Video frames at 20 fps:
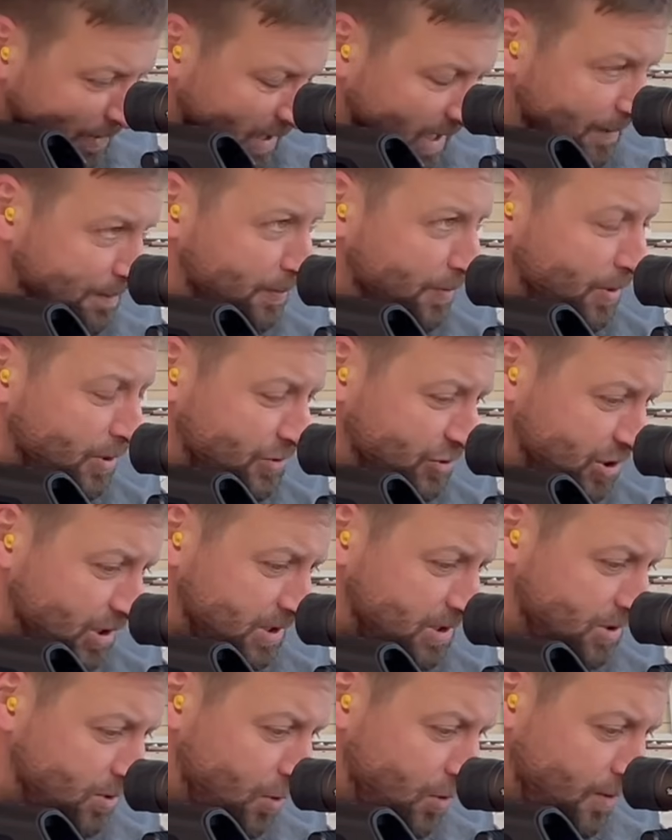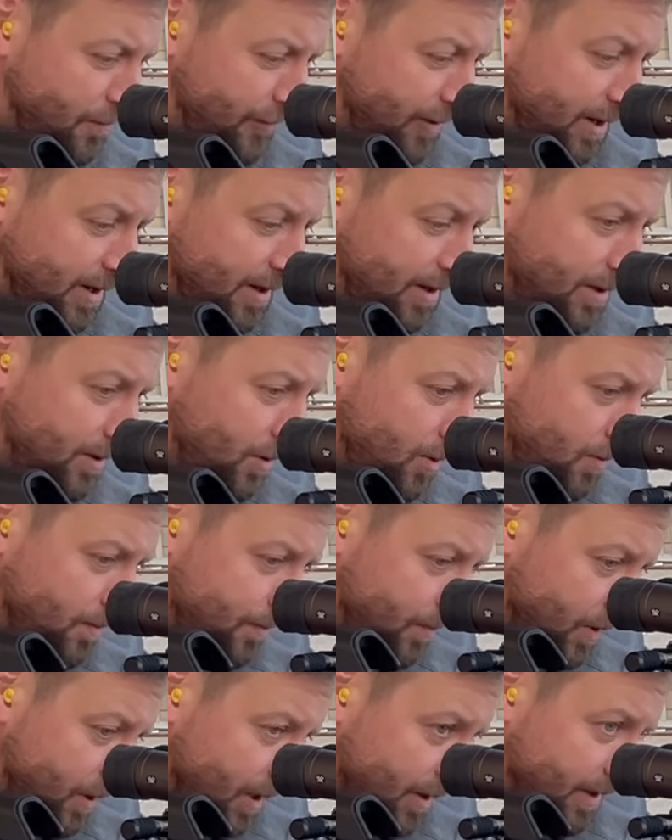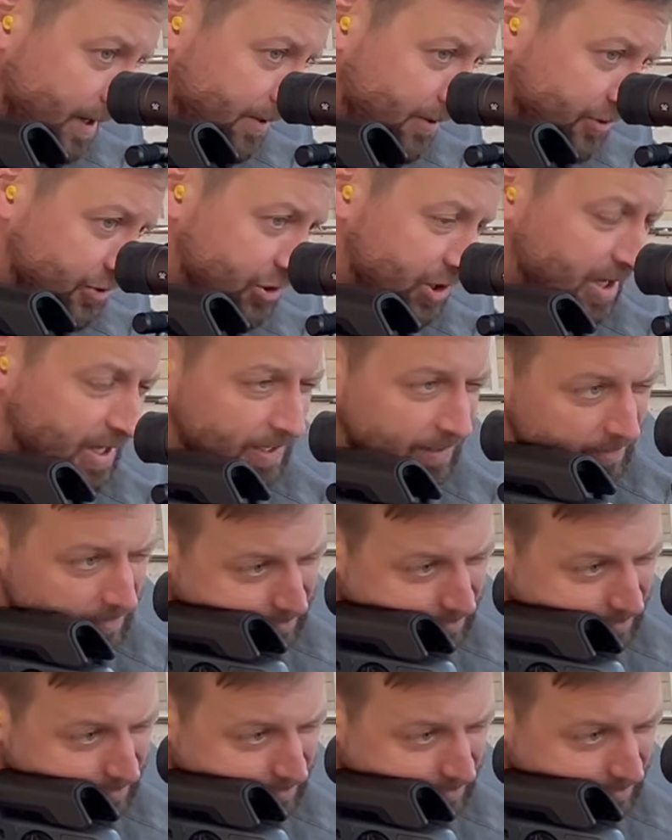up just over. Oh, got another shot.